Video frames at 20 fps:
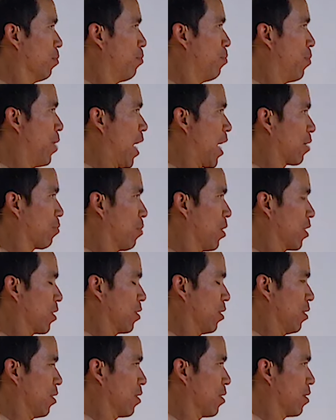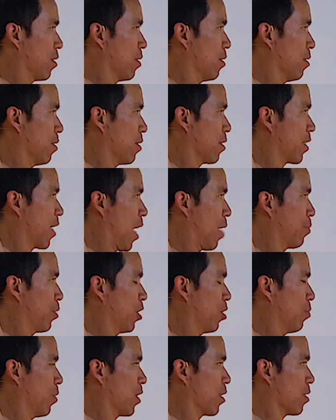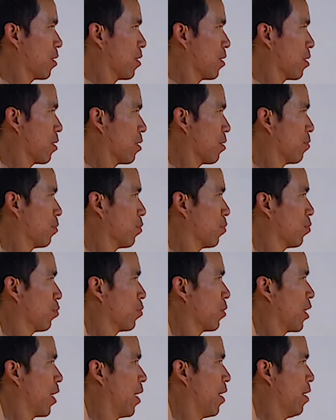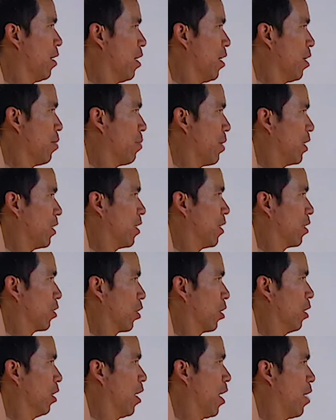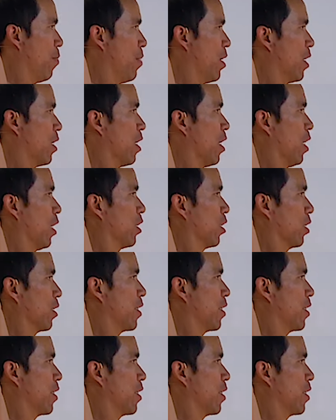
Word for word: back muscles, scapular muscles, okay? Maintain good alignment. You'll